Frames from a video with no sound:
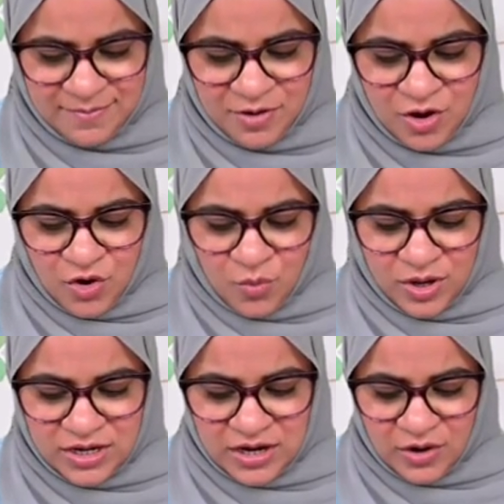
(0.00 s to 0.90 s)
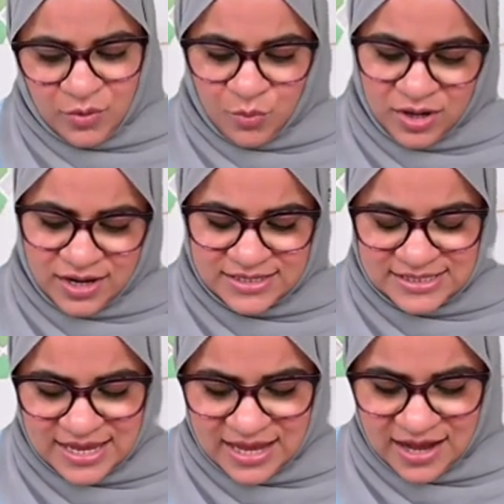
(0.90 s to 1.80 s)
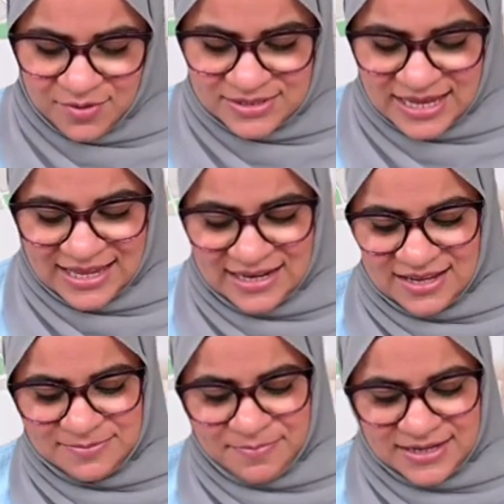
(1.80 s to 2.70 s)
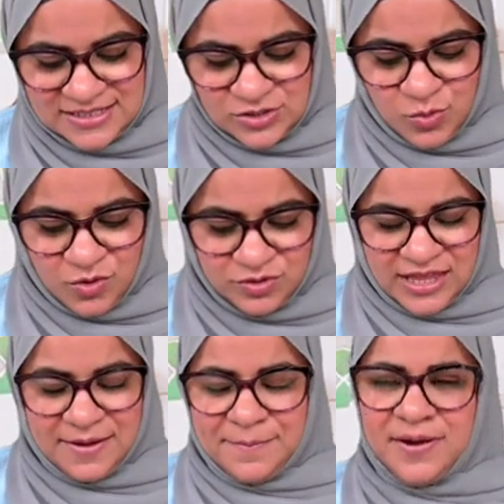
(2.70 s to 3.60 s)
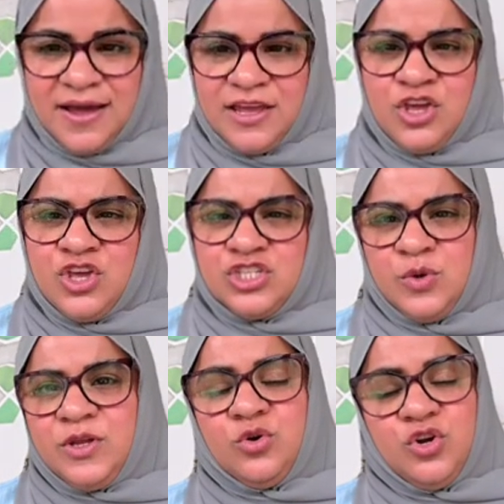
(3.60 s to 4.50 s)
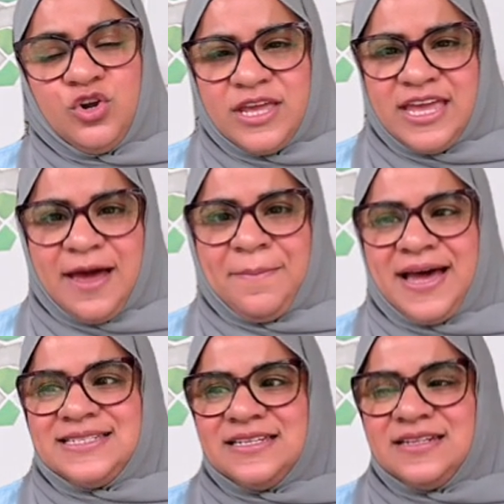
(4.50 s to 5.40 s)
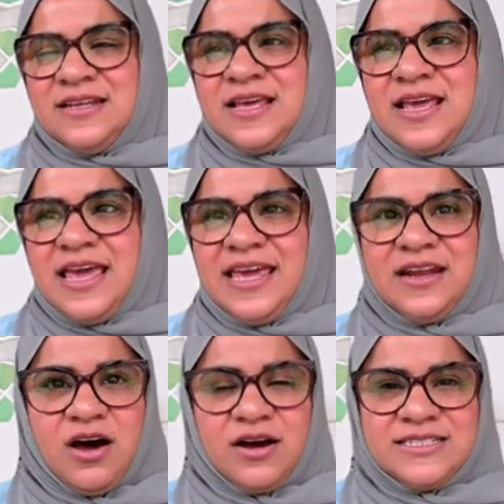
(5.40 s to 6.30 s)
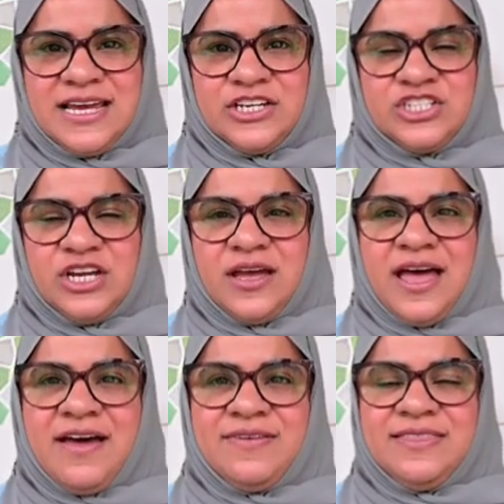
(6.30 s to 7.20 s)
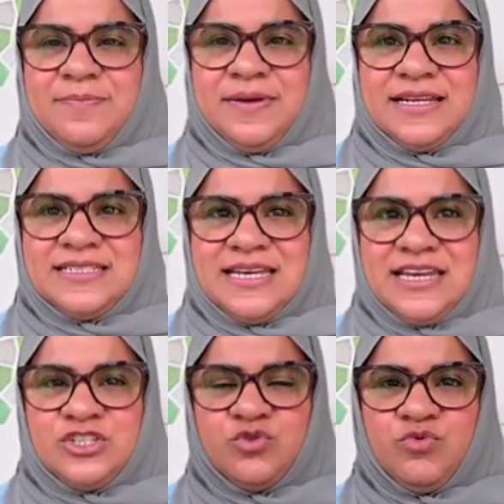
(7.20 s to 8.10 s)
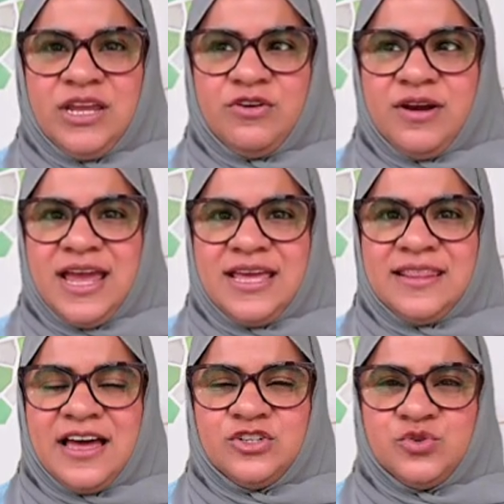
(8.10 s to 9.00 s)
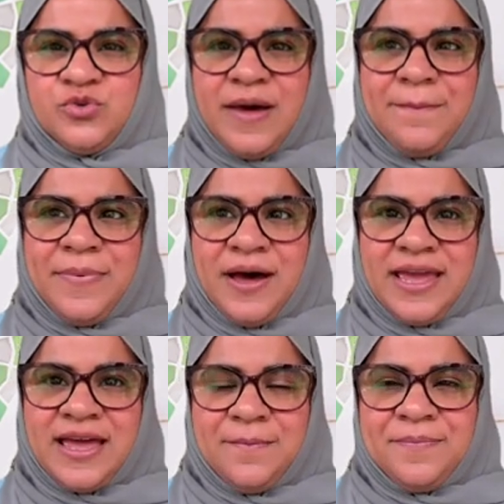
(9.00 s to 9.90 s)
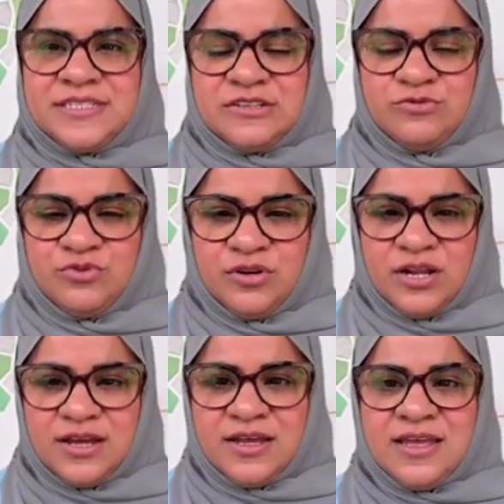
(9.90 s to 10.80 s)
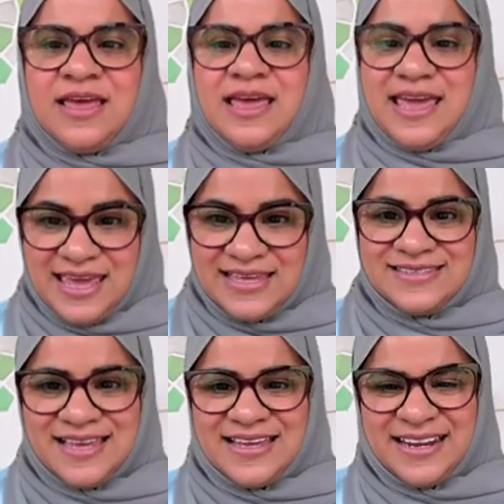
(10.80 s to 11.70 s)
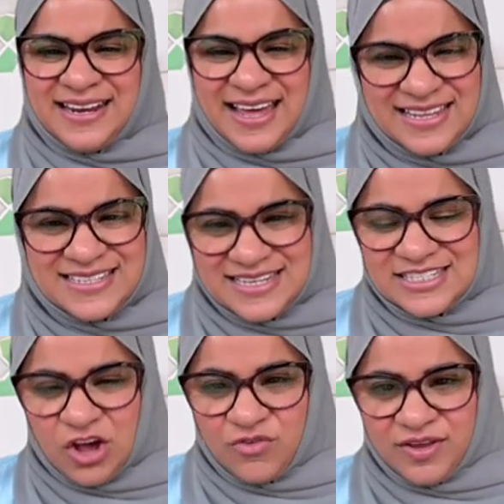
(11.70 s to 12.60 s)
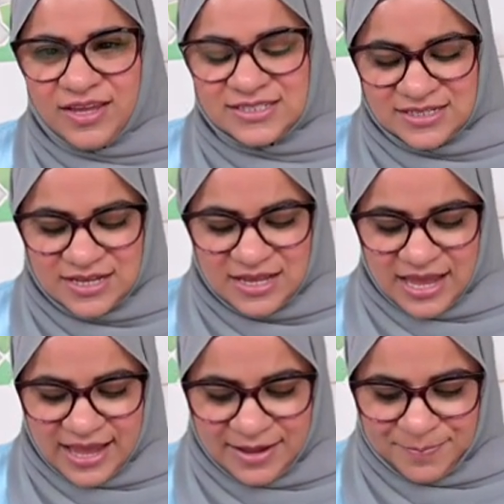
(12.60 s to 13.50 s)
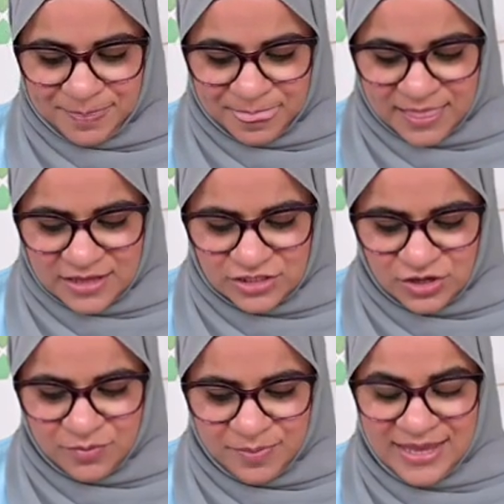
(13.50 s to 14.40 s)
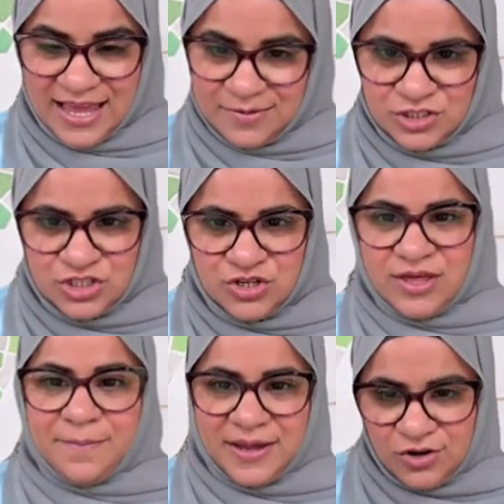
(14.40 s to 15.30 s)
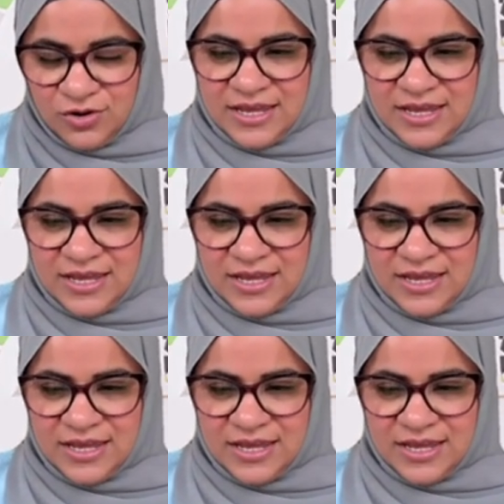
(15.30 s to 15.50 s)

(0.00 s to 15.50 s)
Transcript: I've got a few questions from Rehab. When I say I was analyzing patterns, what would that imply? So when you're looking at a pattern in architecture, having the ability to recreate that and draw that by compass and ruler is an analysis of it.